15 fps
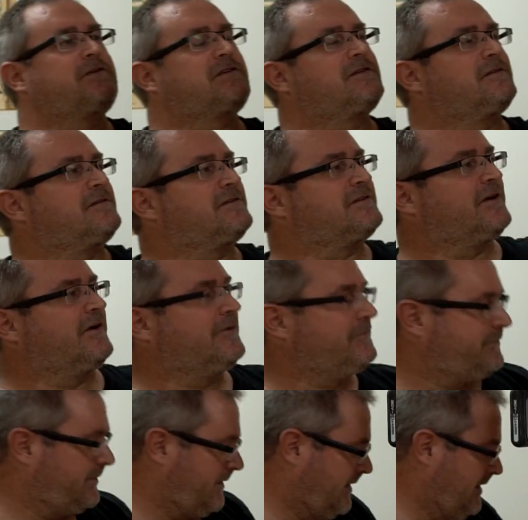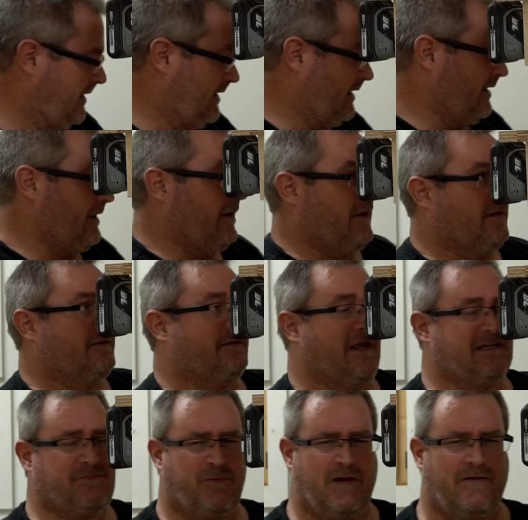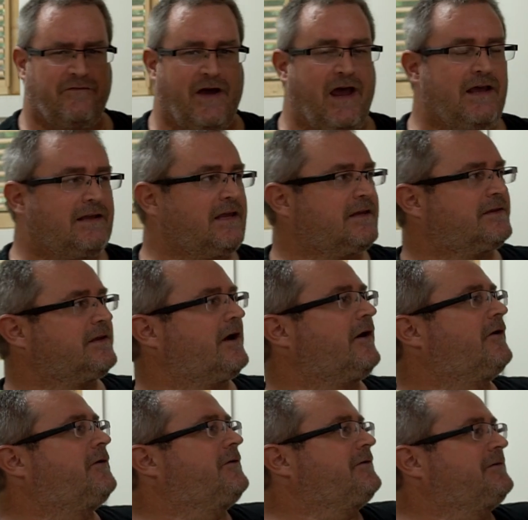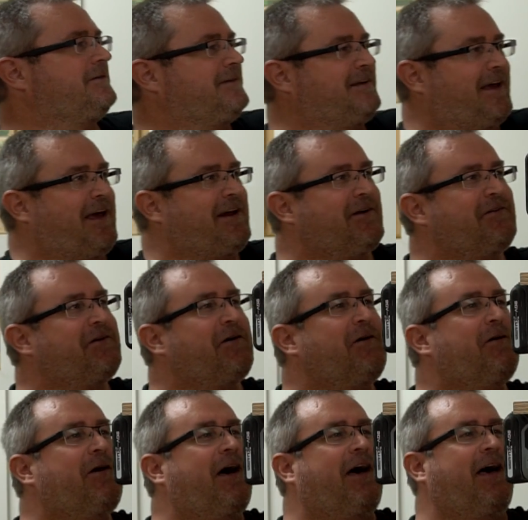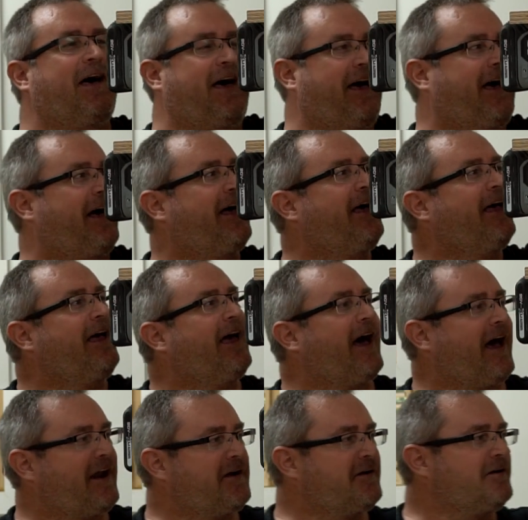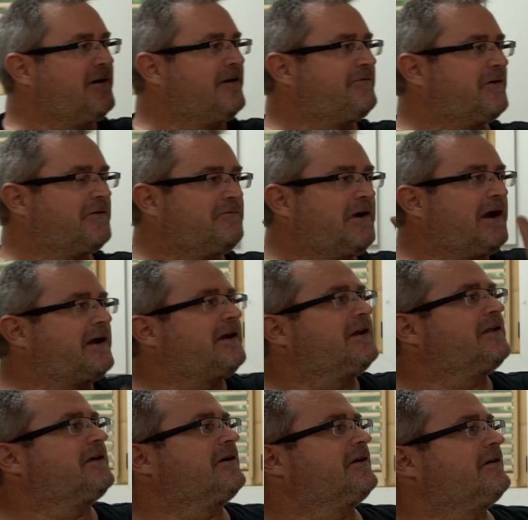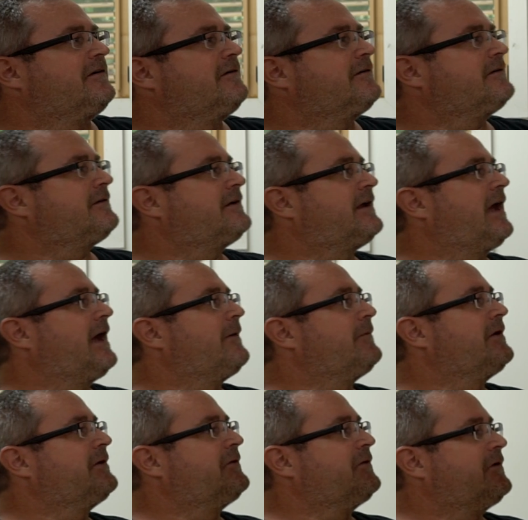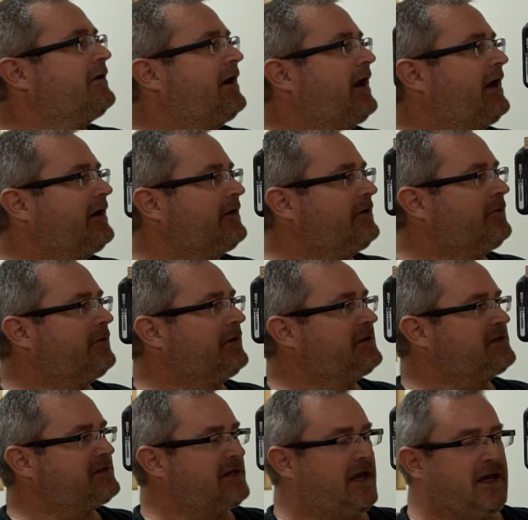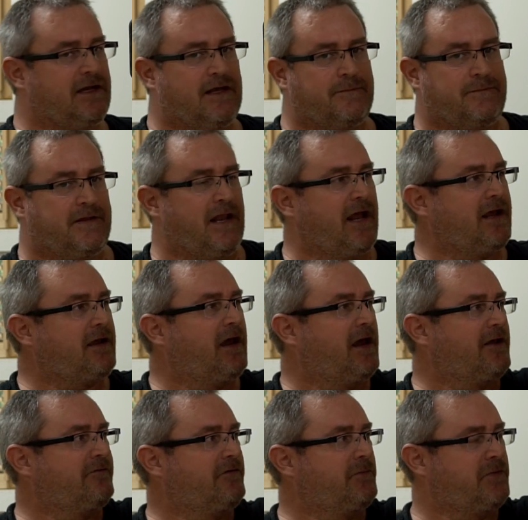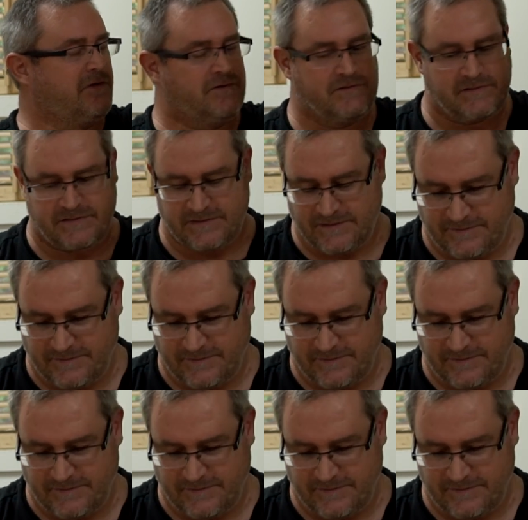So that's pretty violent, though. I don't know if a regular cabinet door handle would stand up to that kind of abuse.